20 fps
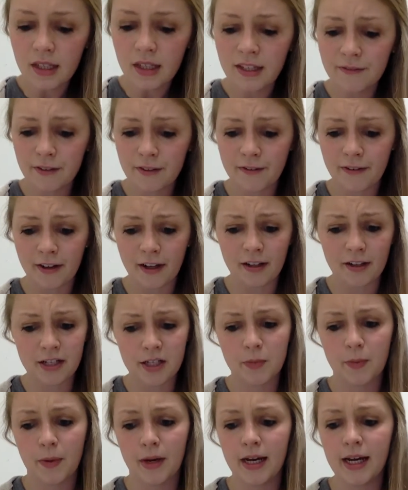If he fell on
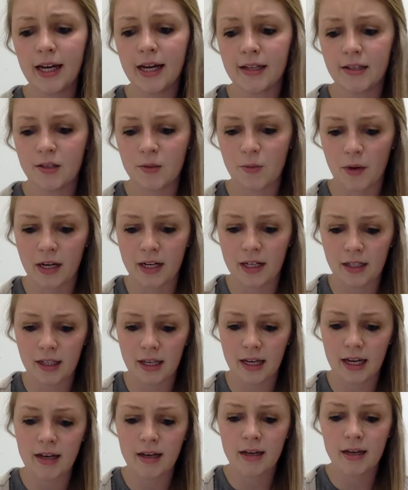his bike and sprained a
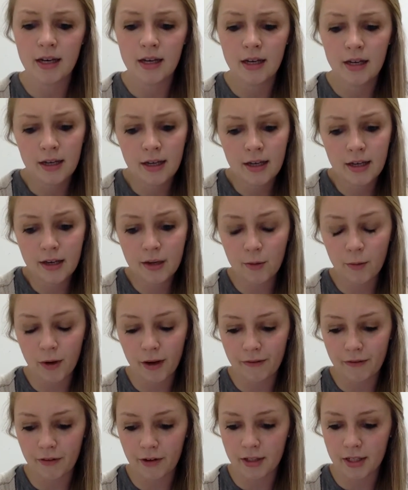leg, he could
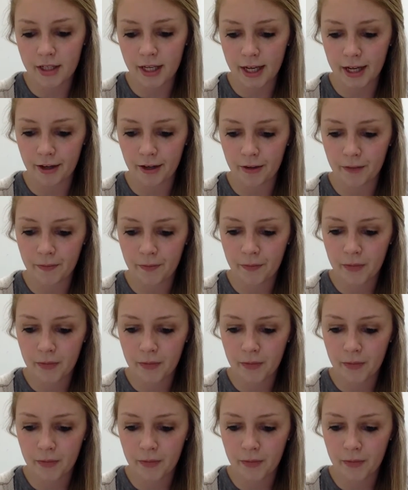wait for it to heal.